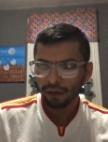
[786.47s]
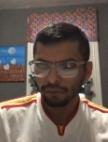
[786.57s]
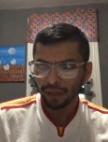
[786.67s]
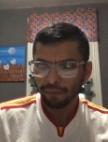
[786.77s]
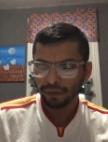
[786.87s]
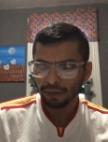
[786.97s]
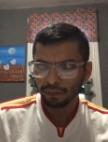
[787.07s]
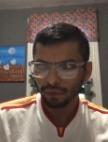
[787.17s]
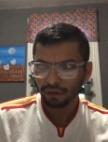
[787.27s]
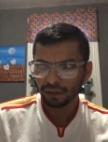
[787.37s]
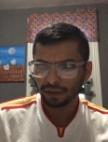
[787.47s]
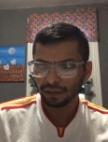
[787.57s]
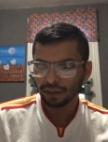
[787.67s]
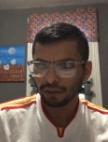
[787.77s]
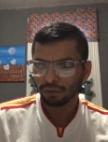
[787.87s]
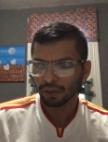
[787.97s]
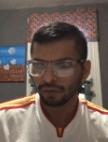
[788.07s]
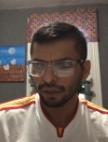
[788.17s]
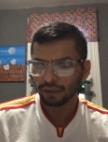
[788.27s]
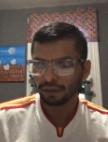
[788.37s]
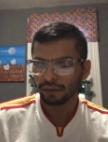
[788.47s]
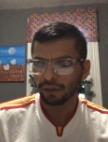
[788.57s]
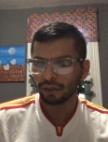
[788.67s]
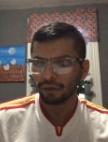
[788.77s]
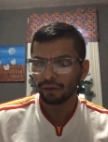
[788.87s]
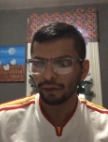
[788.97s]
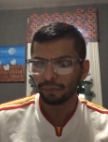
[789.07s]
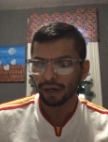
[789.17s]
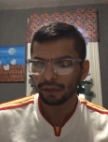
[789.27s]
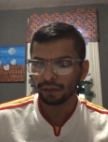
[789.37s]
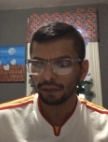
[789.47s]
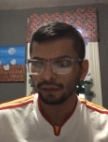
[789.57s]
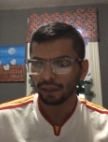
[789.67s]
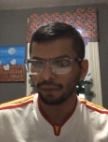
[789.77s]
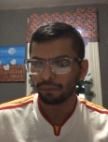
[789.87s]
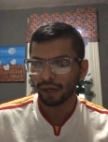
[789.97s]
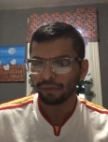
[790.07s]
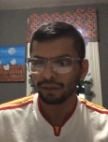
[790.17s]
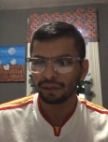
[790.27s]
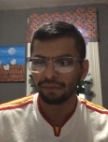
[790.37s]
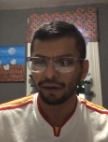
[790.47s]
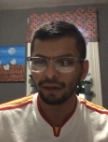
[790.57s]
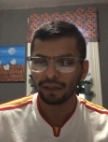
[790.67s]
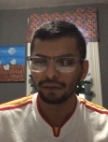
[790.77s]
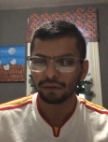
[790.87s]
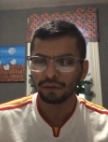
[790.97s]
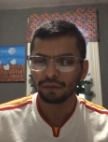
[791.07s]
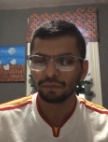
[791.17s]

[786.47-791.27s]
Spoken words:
Remedies must exist to address security breaches and privacy violations.